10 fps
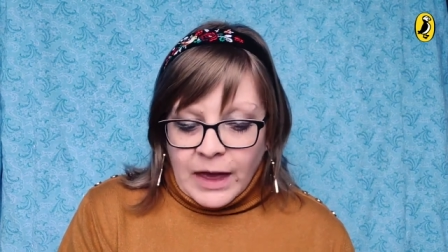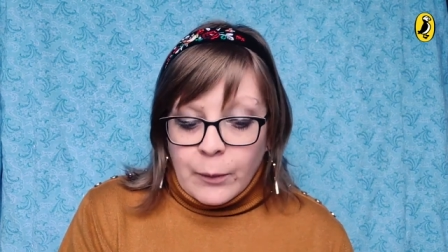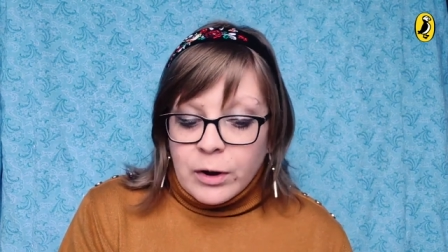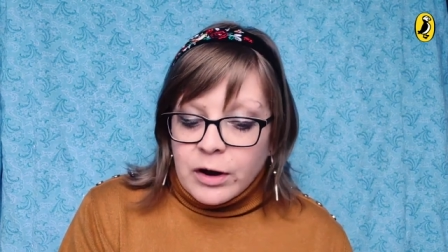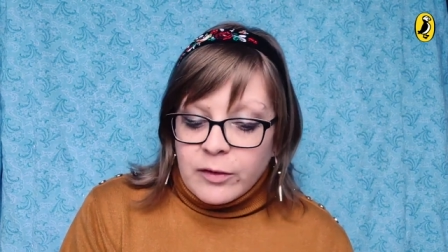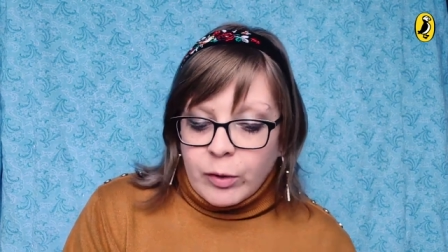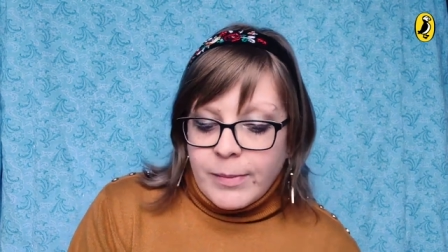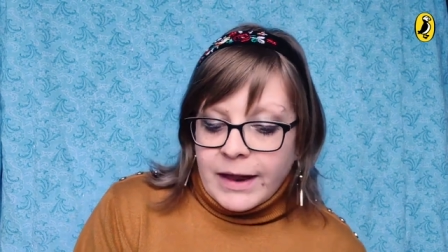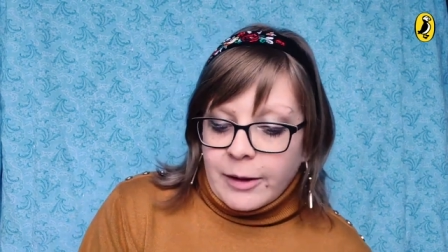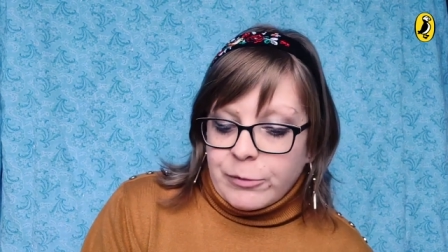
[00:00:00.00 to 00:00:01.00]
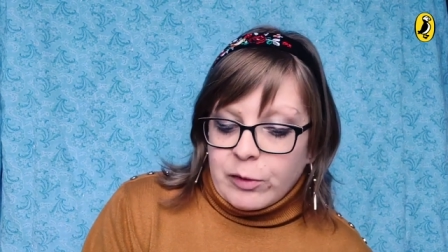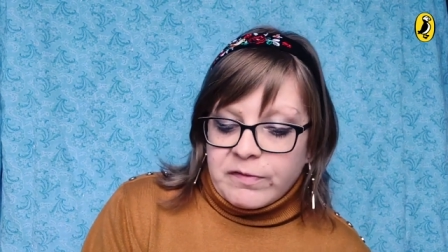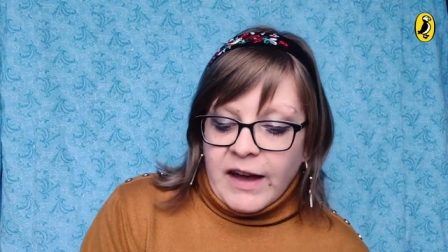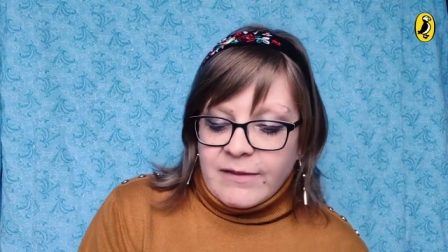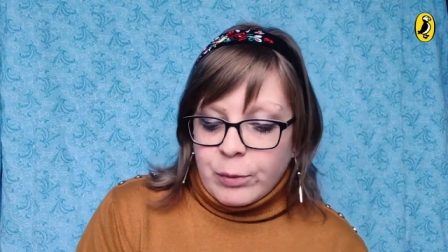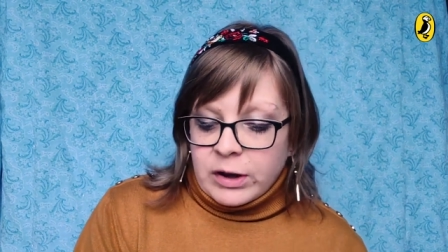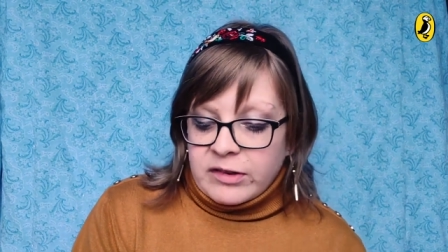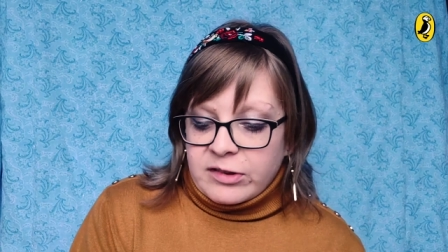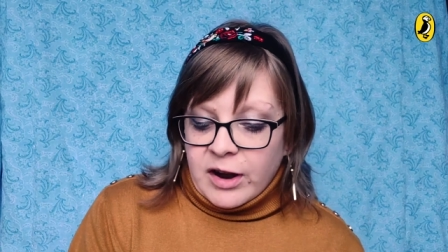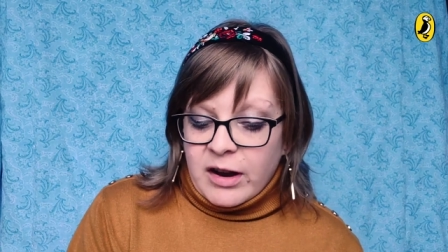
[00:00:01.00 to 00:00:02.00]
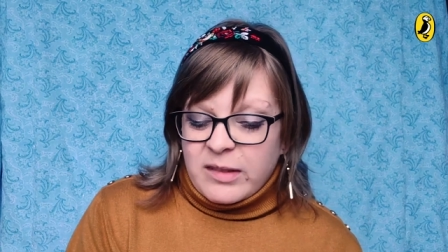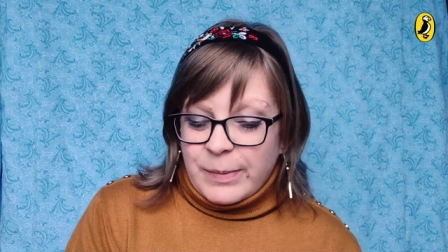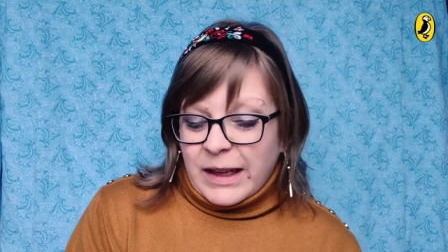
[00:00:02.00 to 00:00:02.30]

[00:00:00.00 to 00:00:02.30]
I wonder if we made up those five pointed stars